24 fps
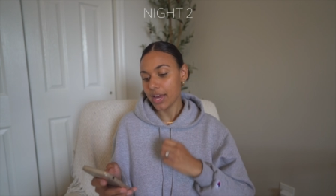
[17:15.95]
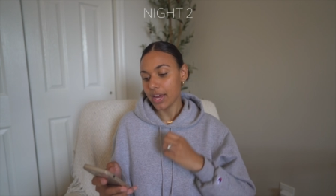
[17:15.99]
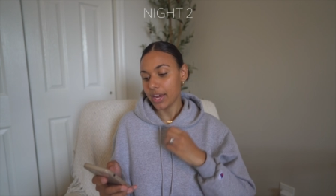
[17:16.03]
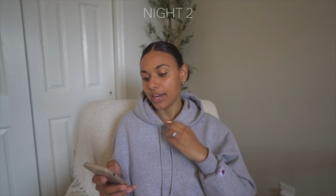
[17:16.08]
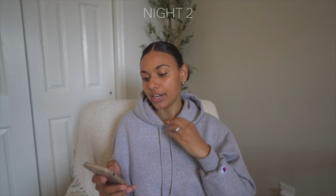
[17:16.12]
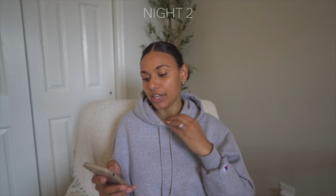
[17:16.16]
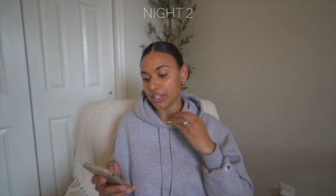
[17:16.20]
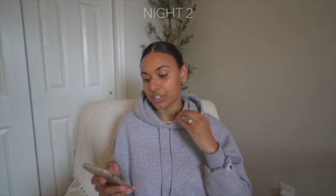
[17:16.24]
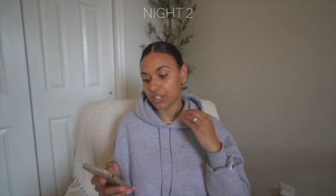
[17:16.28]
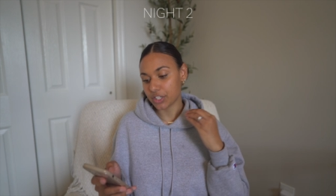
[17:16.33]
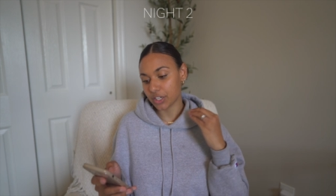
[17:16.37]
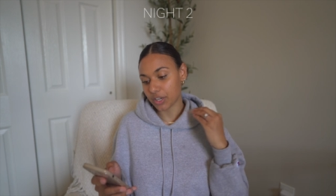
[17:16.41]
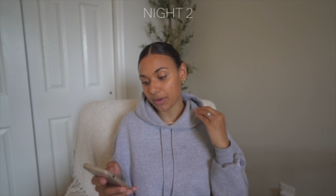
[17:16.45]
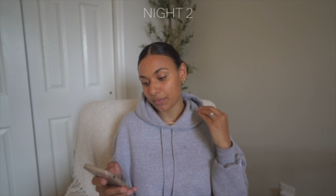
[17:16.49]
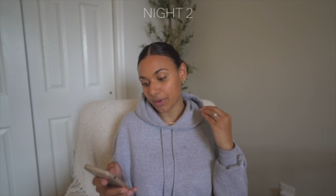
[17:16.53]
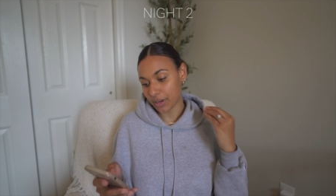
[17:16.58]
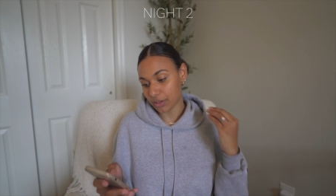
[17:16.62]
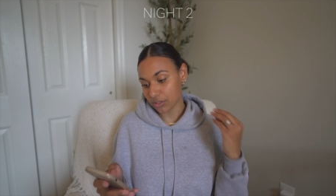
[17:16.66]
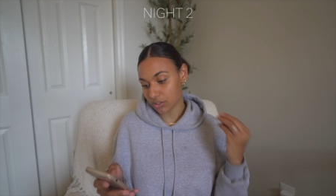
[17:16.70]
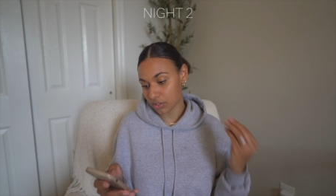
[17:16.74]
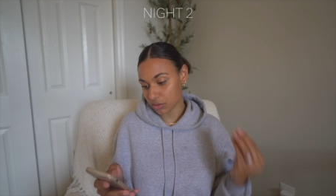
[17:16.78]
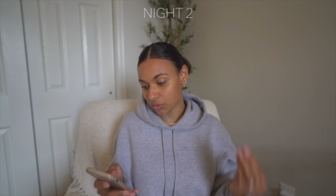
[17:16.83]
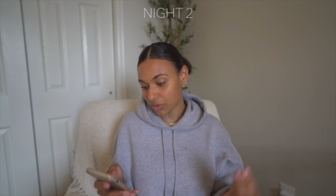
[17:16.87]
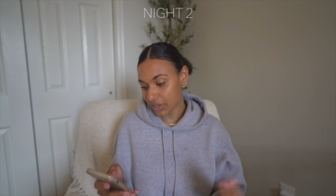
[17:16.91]
and it took
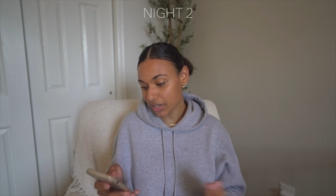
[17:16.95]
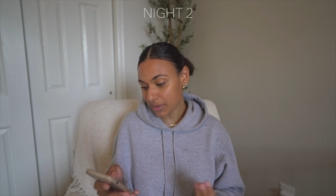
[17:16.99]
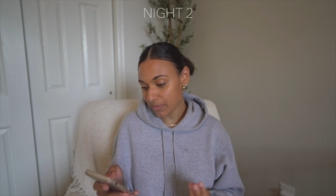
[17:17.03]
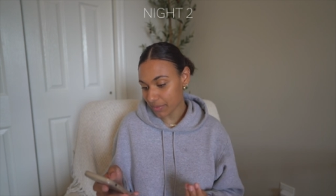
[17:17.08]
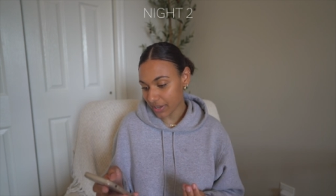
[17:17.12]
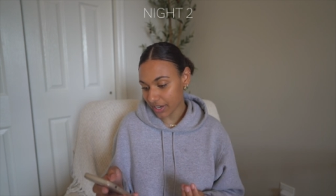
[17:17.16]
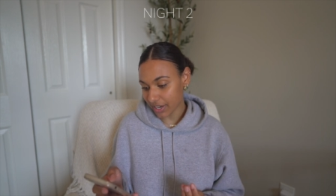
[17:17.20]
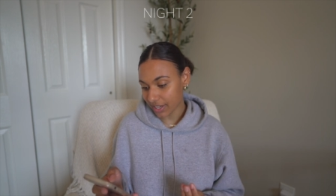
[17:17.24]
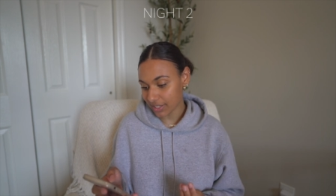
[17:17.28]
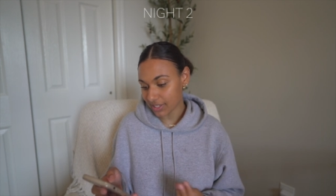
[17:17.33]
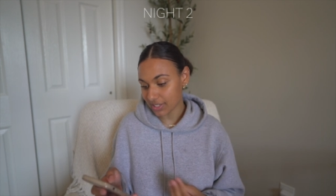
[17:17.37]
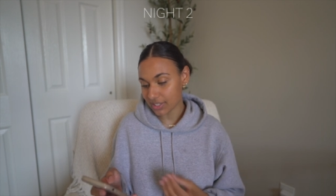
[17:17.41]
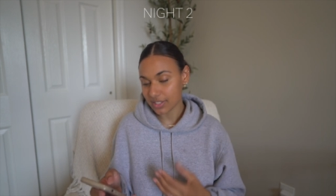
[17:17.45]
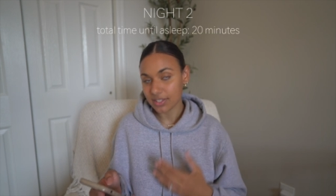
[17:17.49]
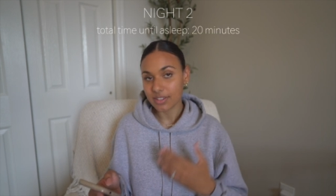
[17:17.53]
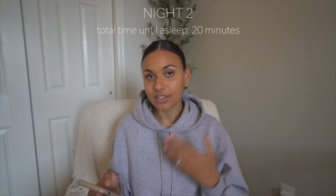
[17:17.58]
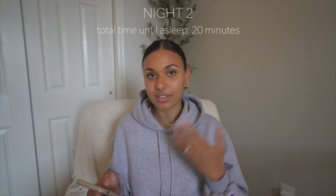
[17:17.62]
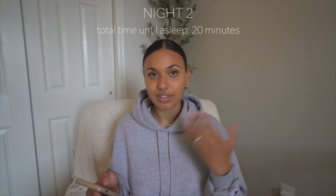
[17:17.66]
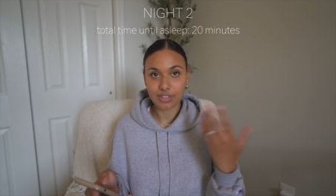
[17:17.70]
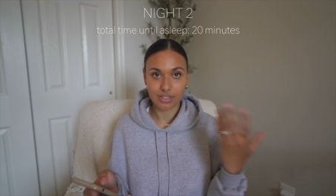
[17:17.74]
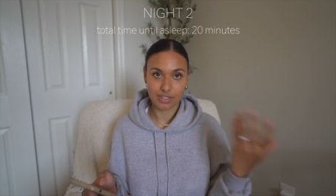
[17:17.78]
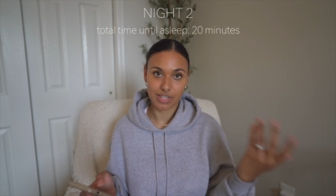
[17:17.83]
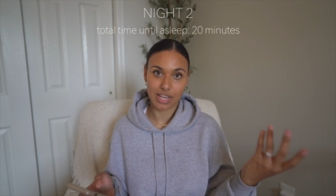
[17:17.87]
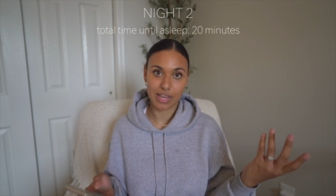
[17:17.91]
about 20 minutes,
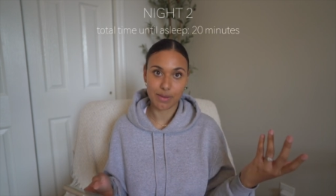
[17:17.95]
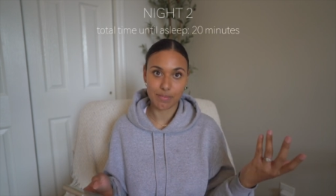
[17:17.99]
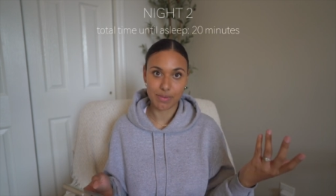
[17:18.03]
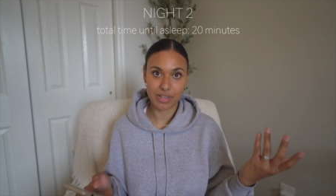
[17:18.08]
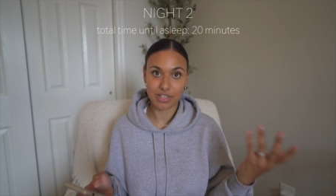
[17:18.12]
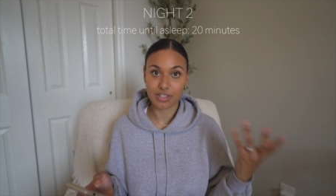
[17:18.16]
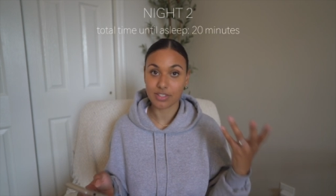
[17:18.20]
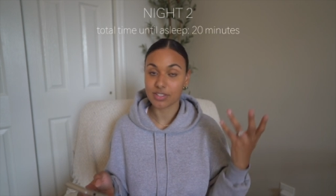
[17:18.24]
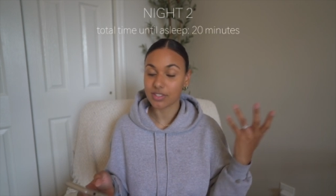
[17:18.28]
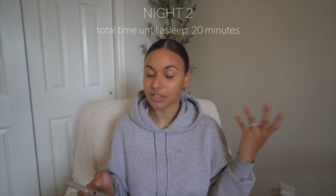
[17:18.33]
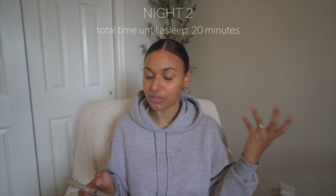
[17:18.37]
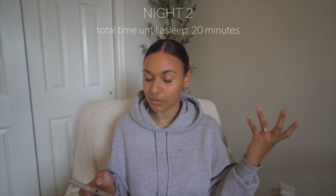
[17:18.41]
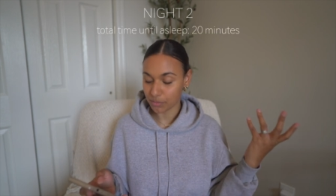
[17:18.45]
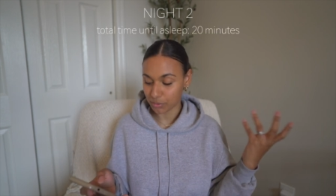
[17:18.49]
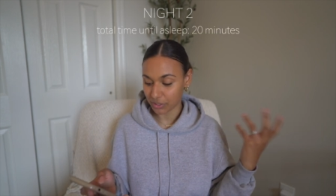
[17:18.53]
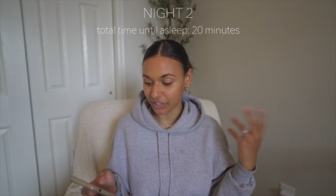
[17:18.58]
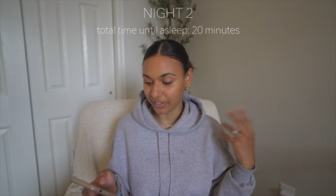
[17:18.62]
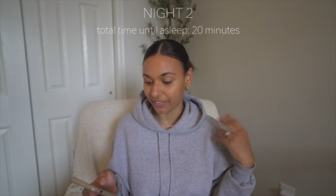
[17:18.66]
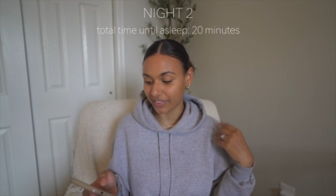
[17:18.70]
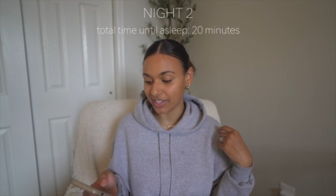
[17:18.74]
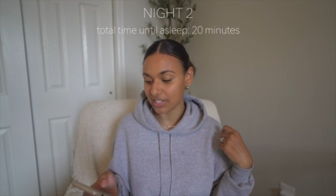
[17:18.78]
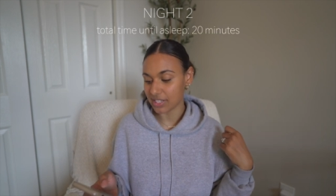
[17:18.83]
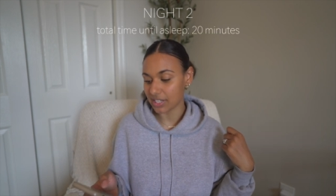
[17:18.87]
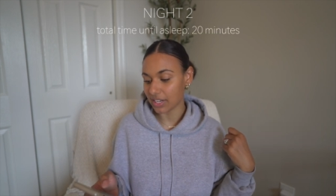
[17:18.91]
same as the
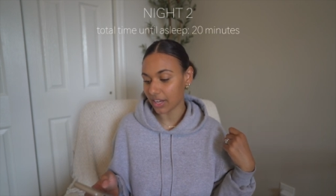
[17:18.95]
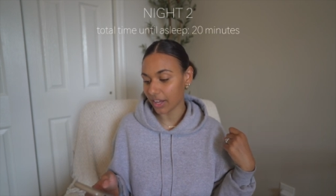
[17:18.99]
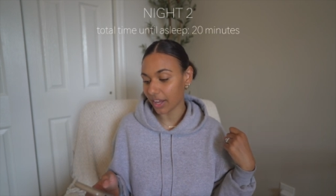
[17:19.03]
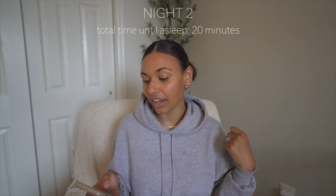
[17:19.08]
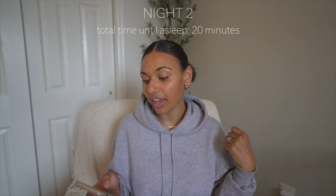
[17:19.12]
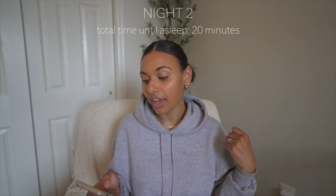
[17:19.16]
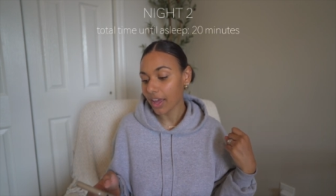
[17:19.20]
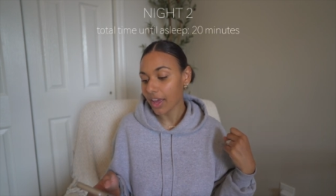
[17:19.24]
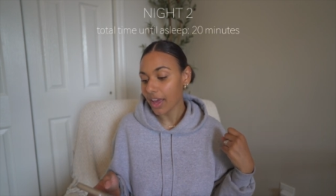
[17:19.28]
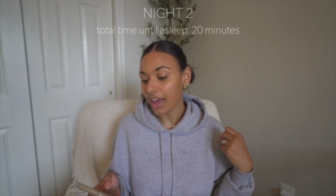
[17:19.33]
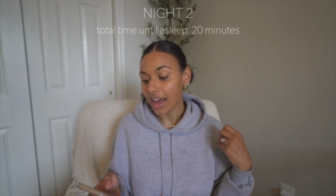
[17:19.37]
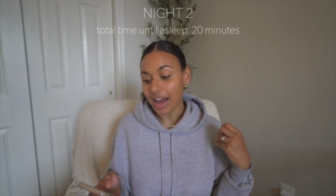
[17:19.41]
previous night.